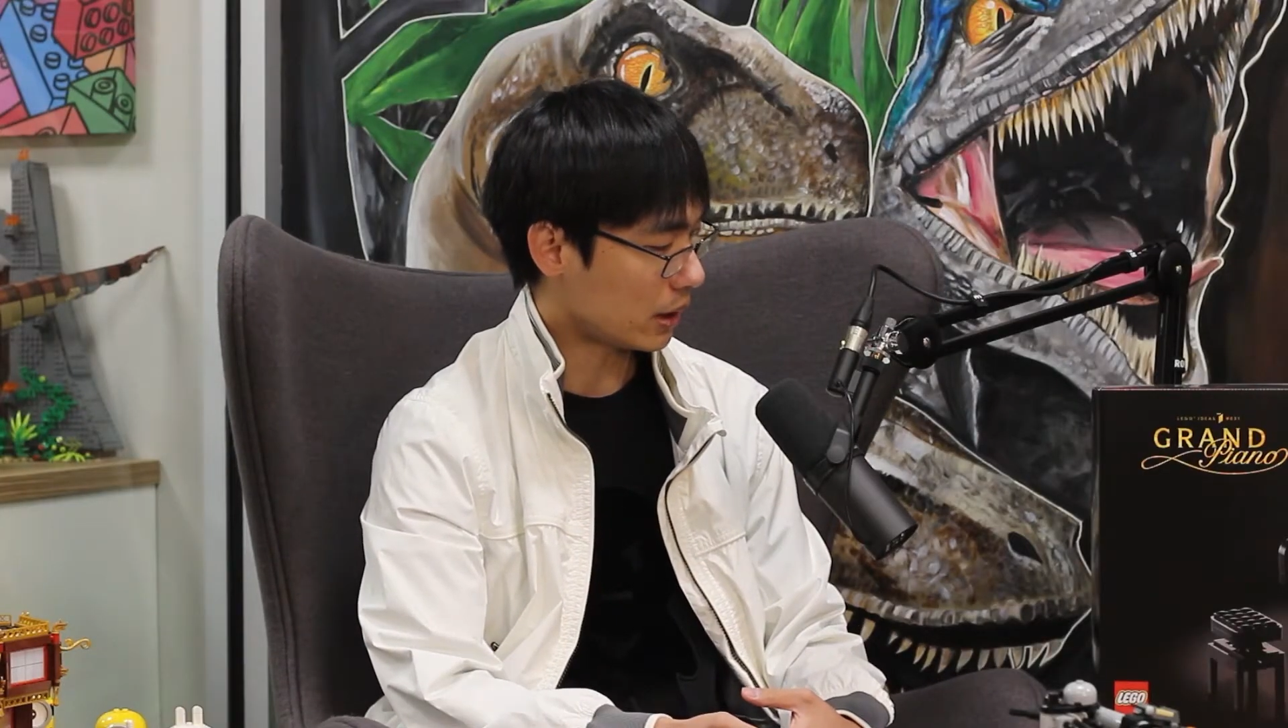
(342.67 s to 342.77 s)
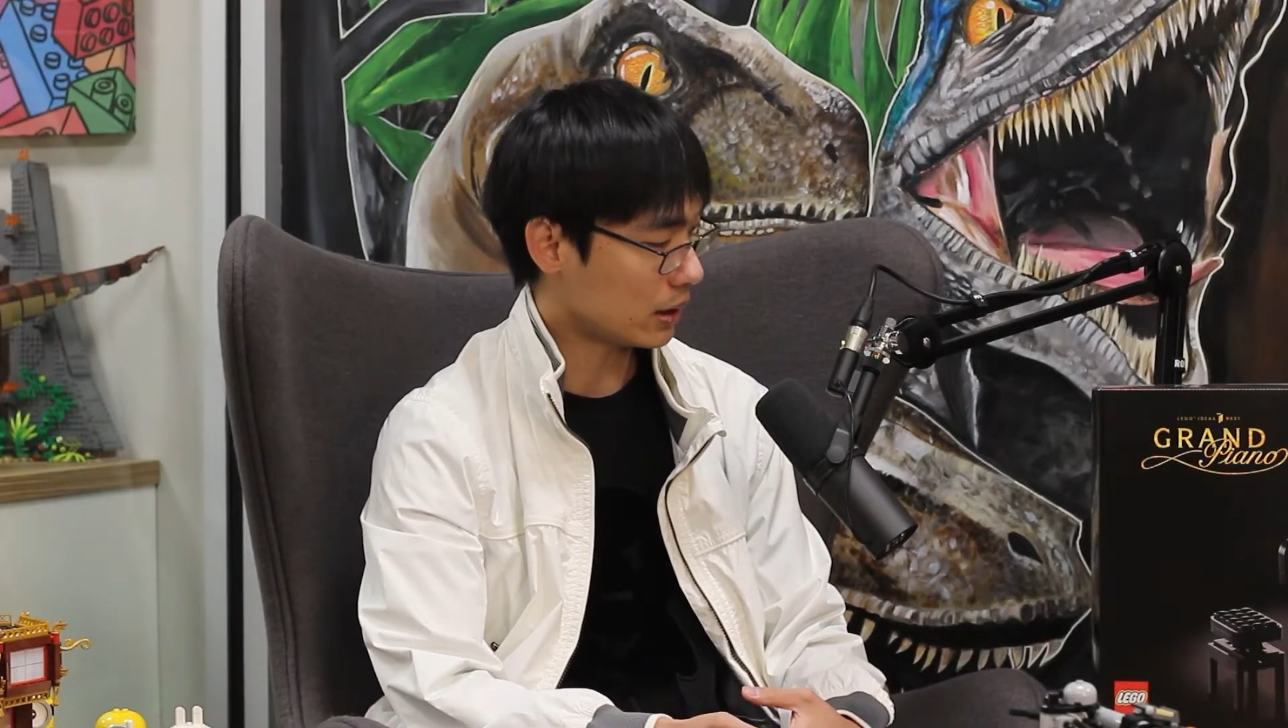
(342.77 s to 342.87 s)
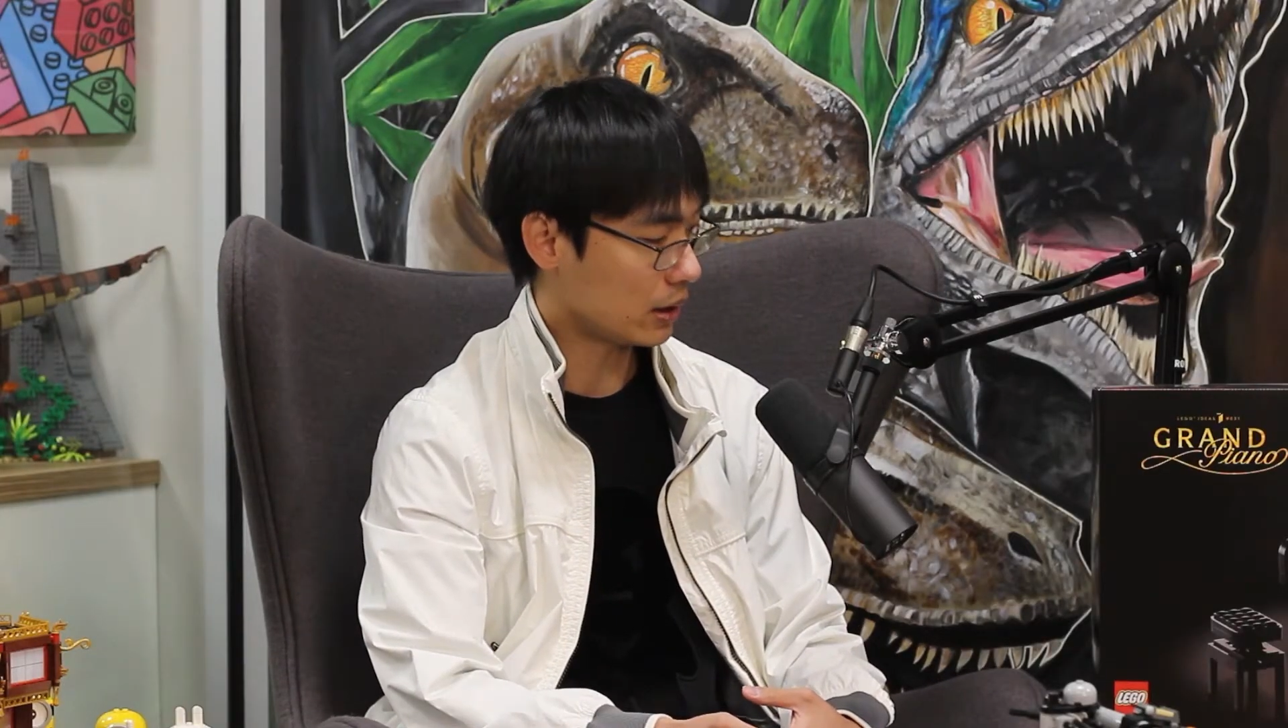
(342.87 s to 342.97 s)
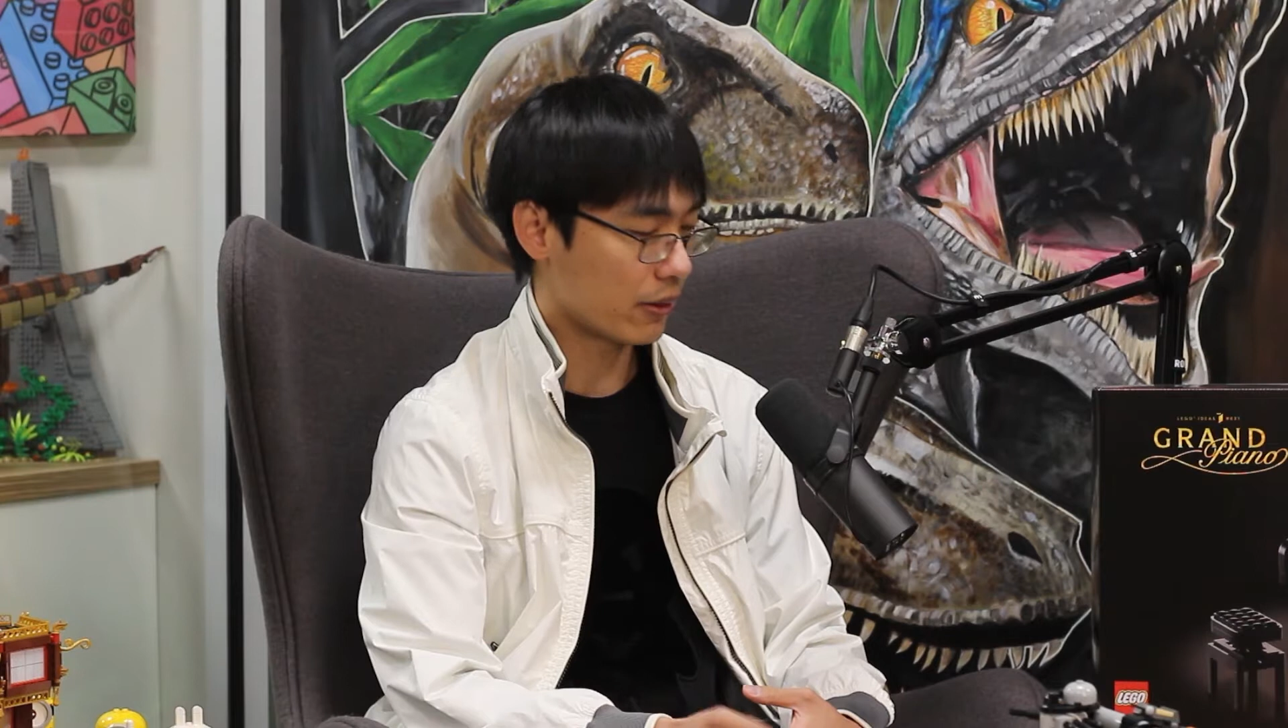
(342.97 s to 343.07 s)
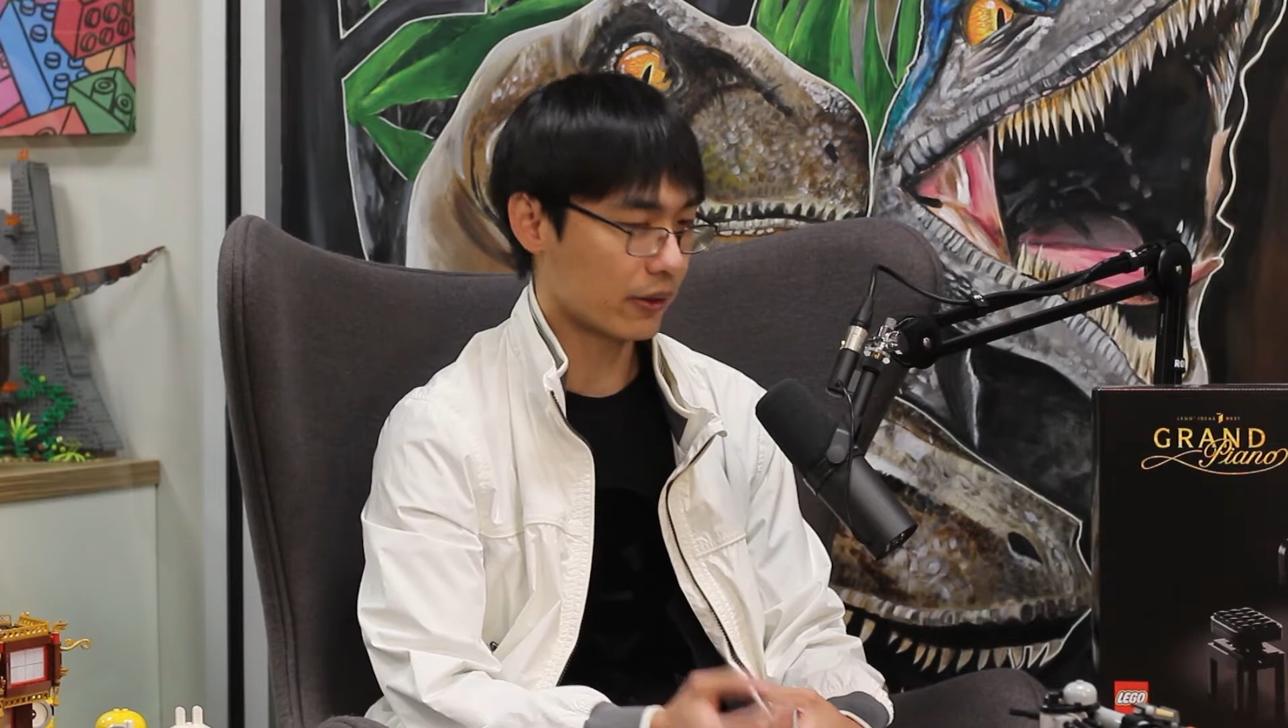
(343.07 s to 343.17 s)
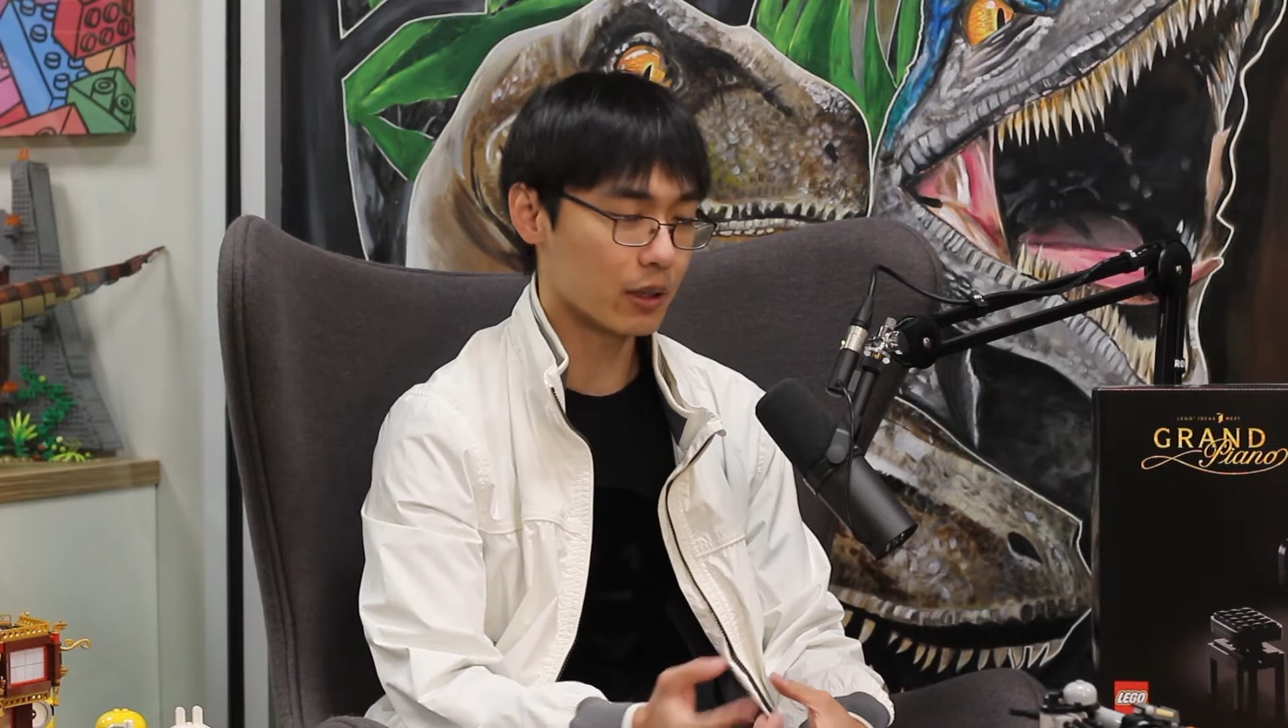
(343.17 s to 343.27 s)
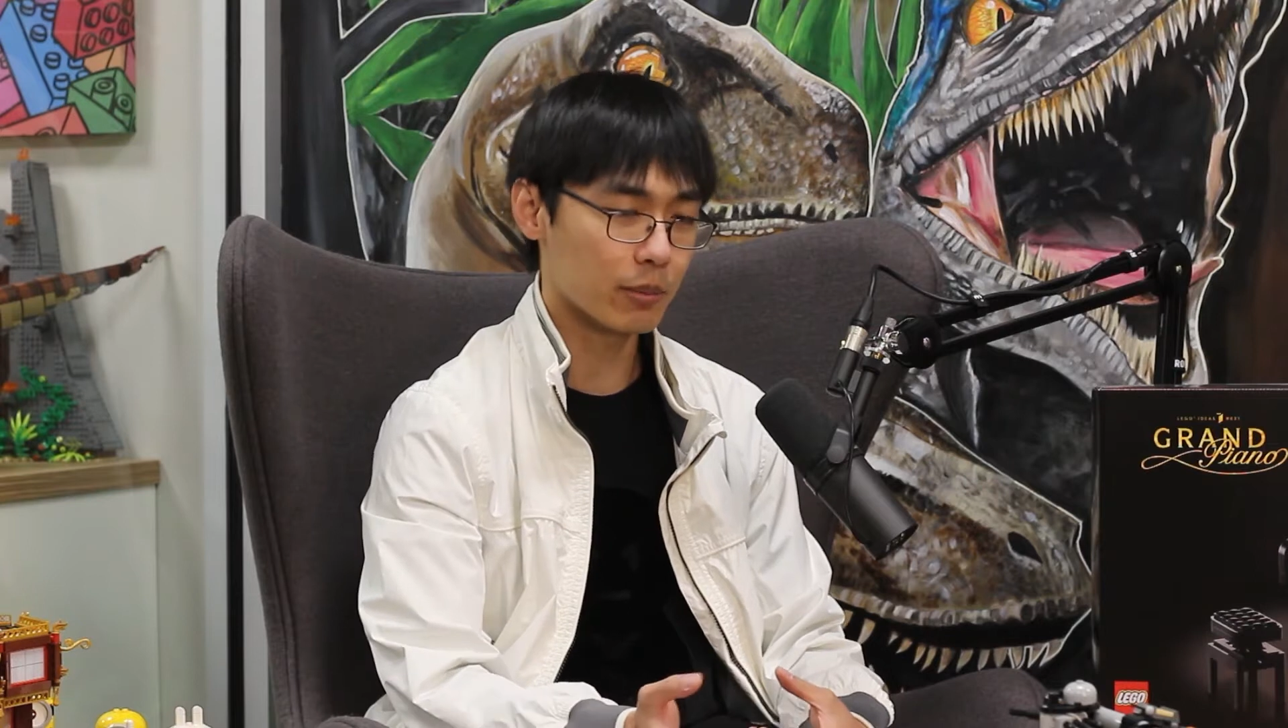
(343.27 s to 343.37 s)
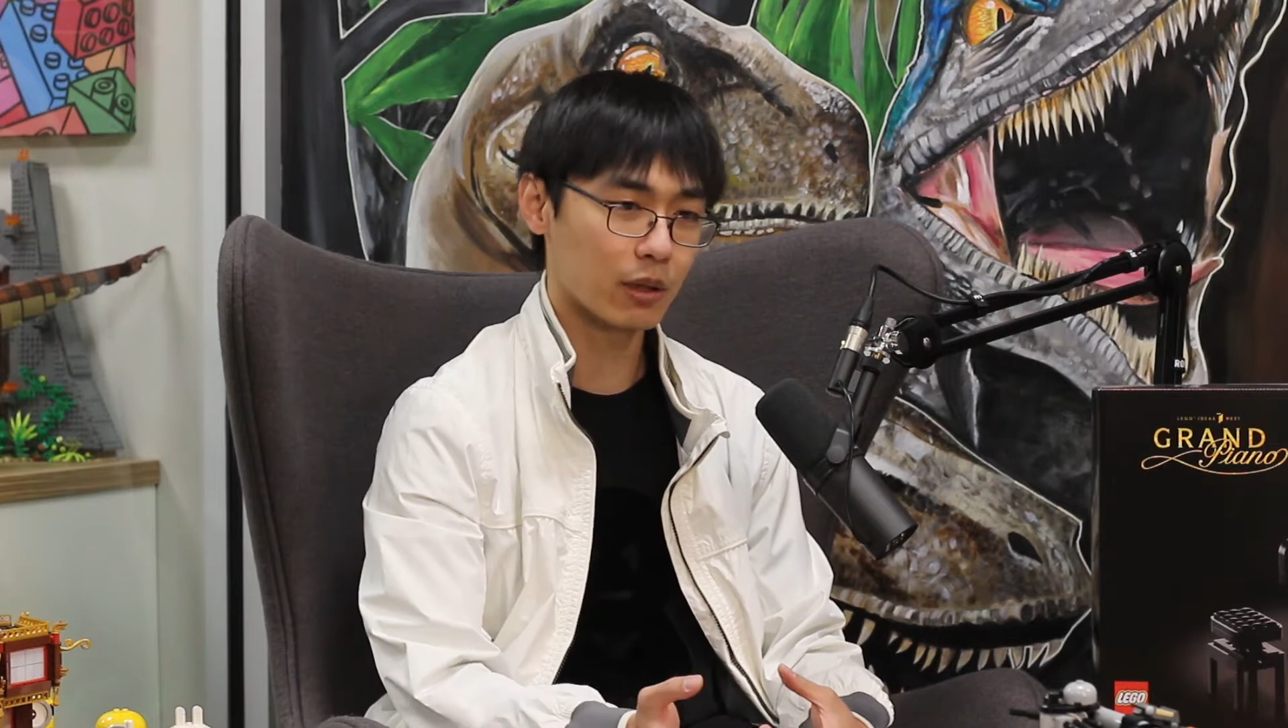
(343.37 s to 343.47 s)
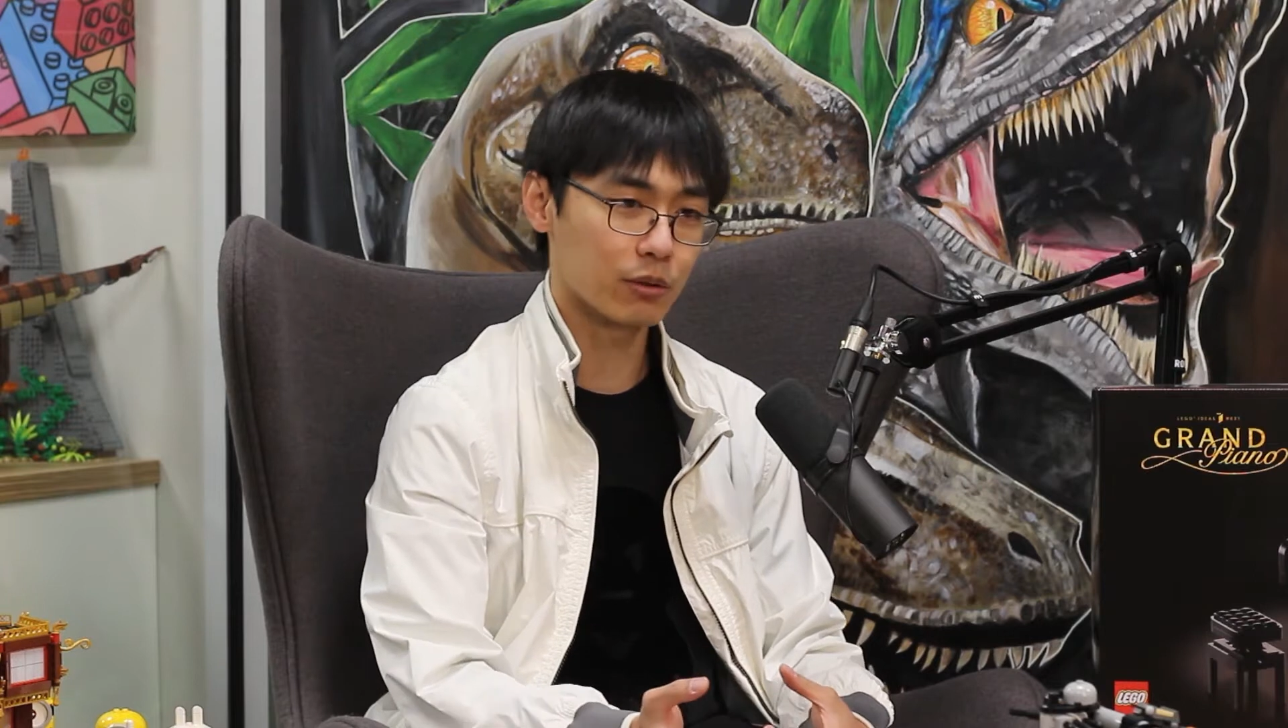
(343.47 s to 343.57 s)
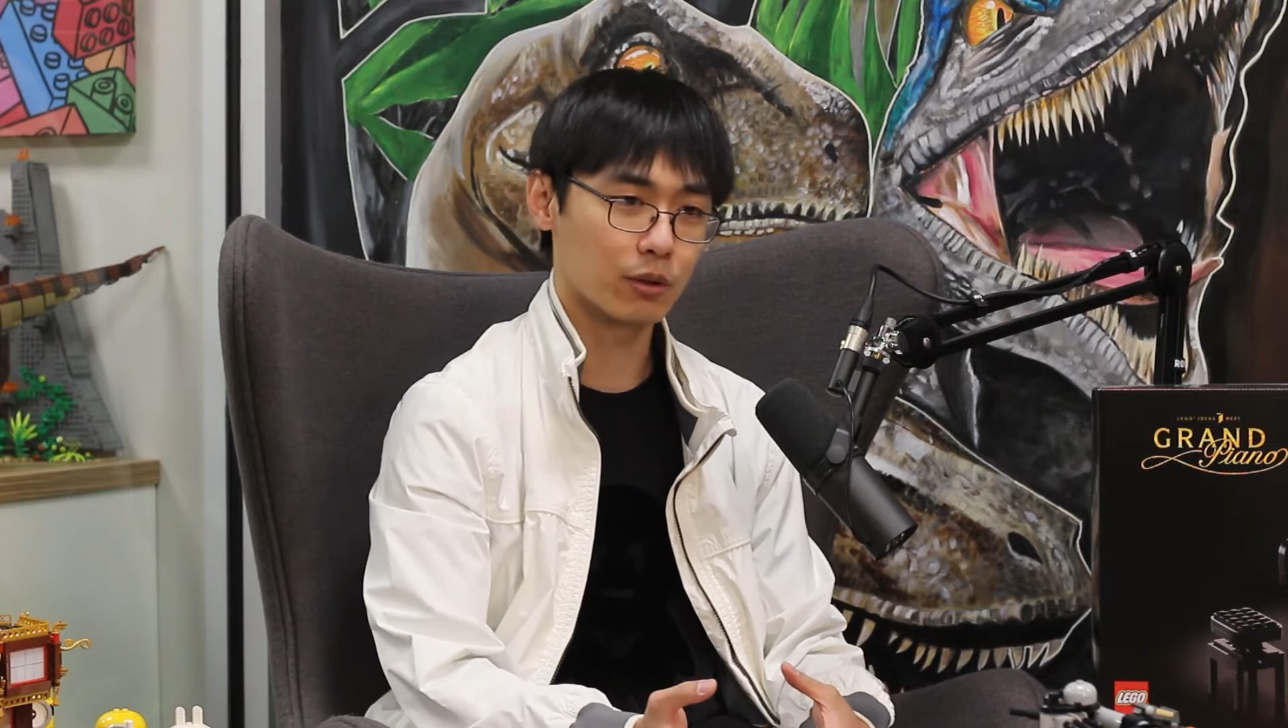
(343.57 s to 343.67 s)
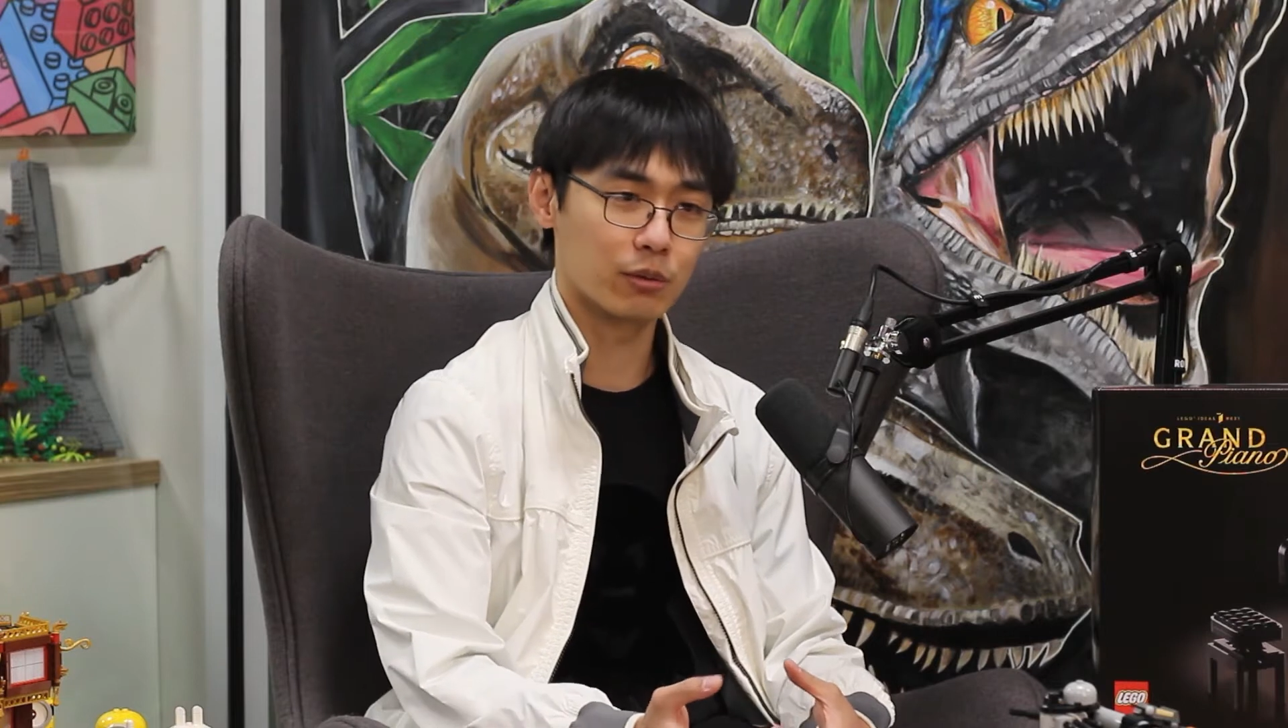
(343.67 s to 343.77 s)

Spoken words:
I didn't think about